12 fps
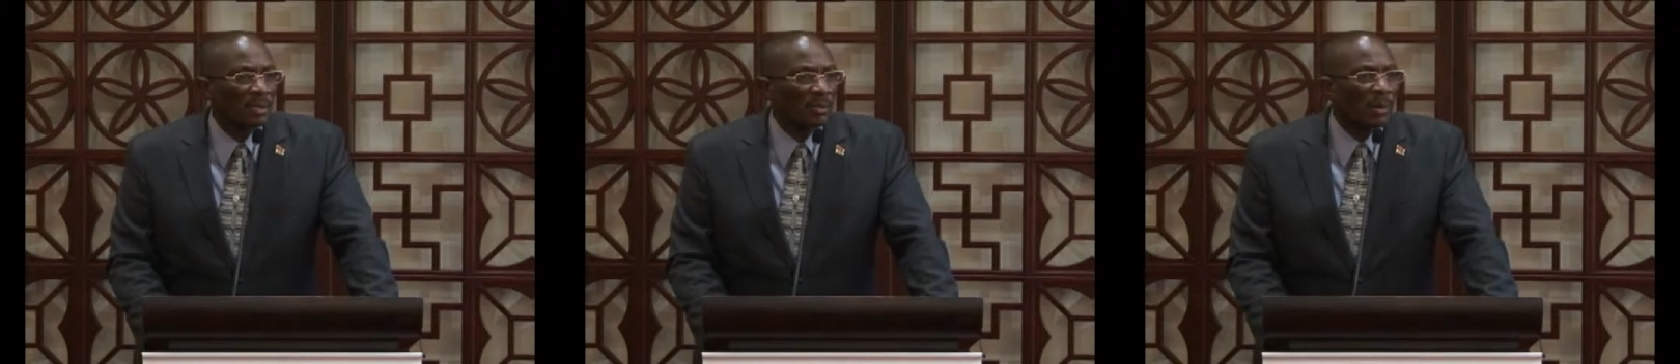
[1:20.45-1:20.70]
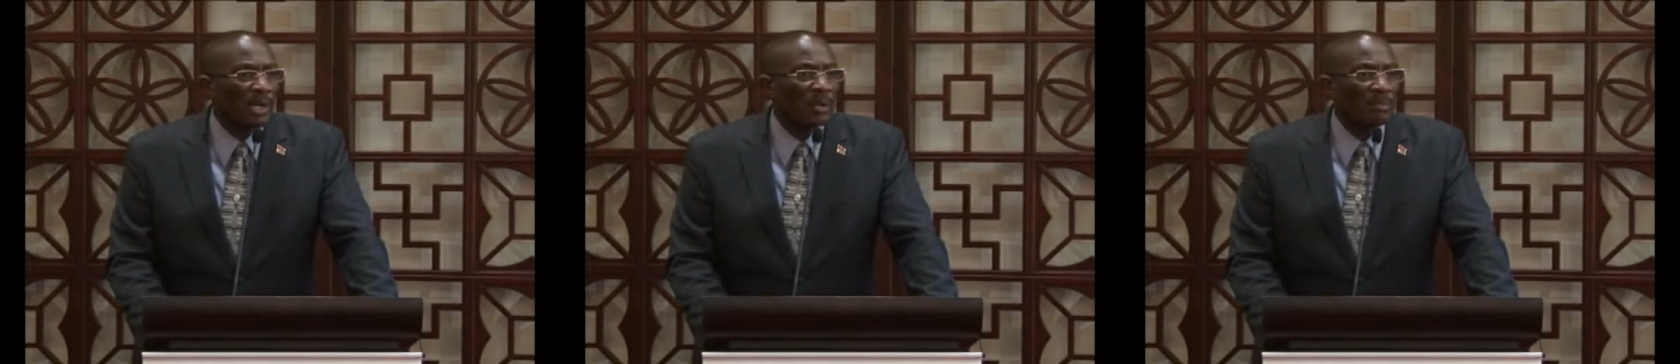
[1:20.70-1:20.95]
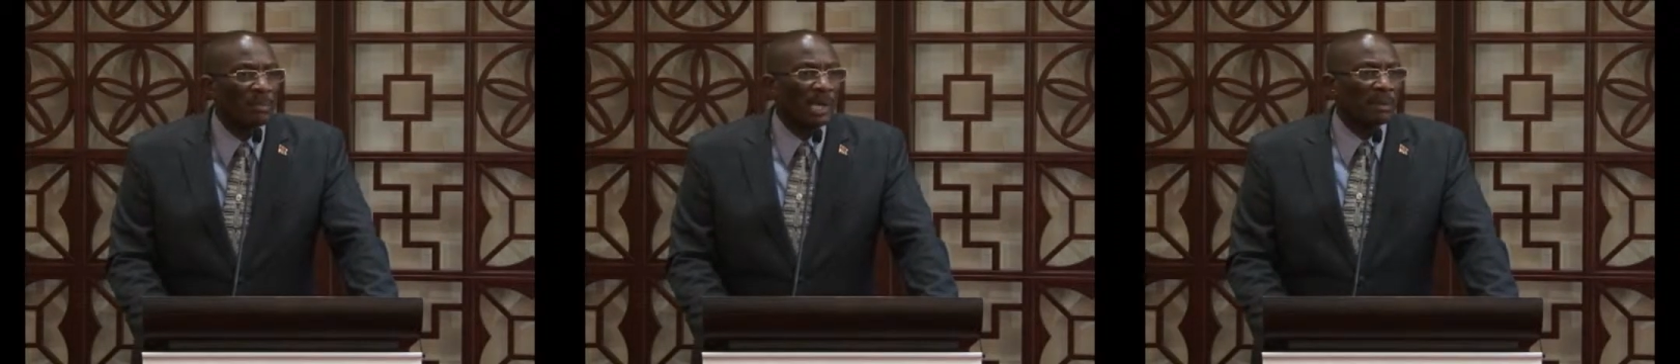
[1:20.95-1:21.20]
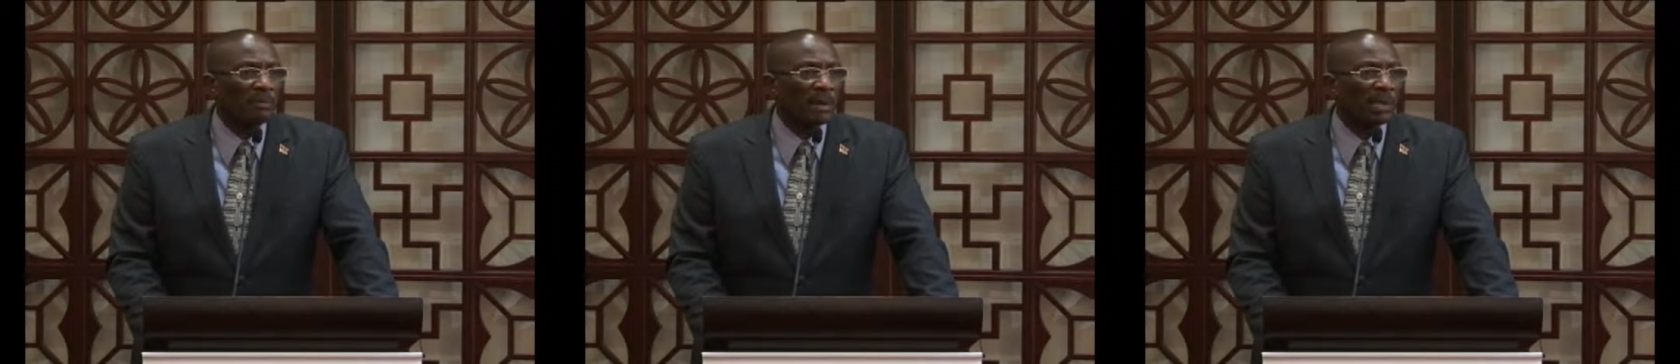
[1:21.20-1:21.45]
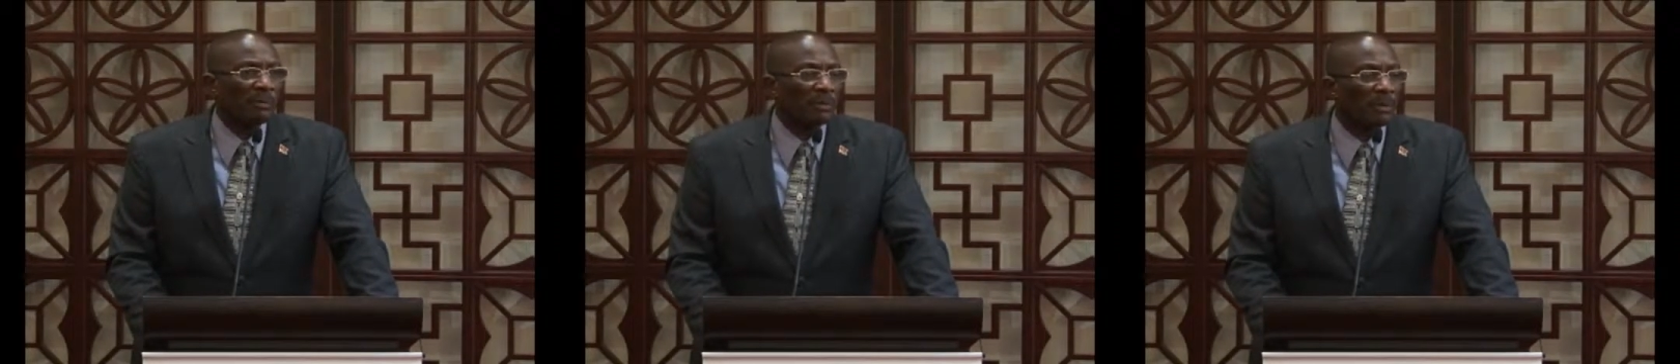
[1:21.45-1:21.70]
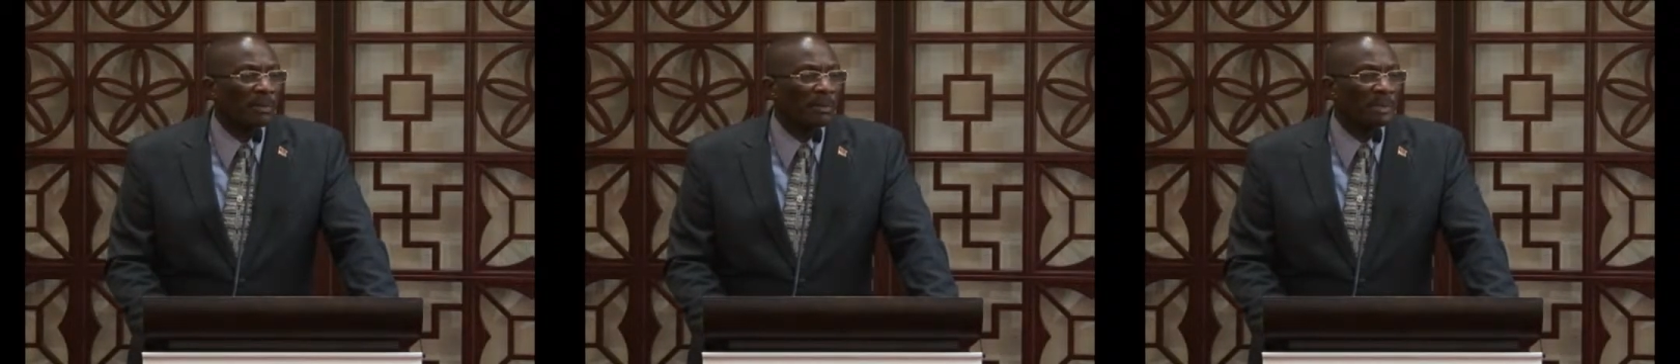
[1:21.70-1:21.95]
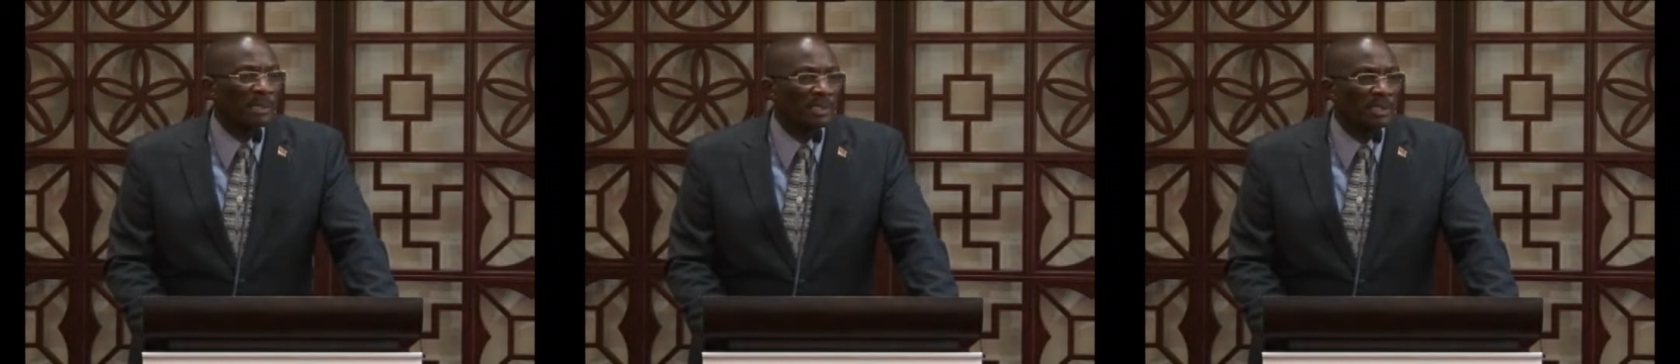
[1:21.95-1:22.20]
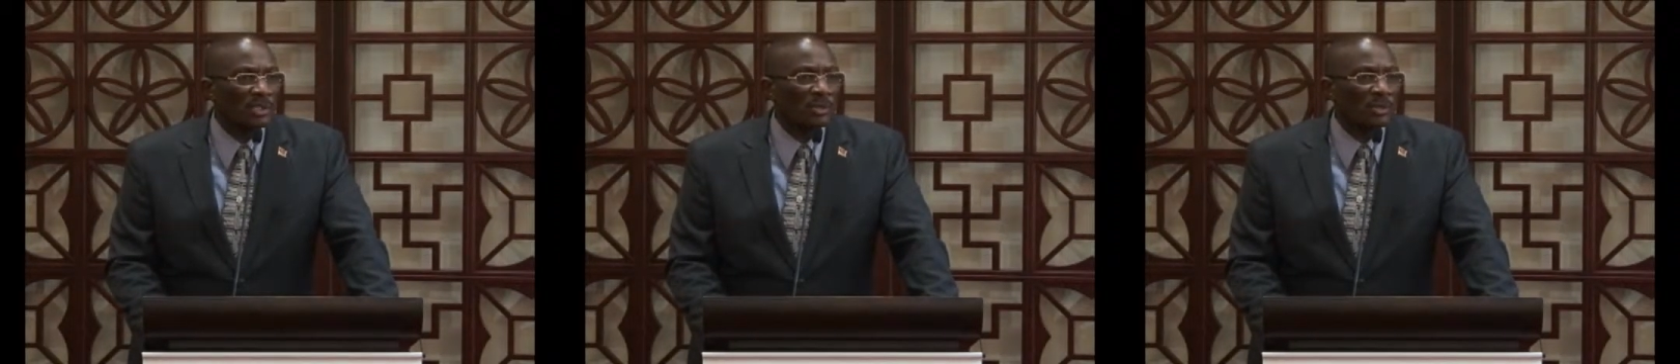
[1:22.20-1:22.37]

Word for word: when you make money from your business,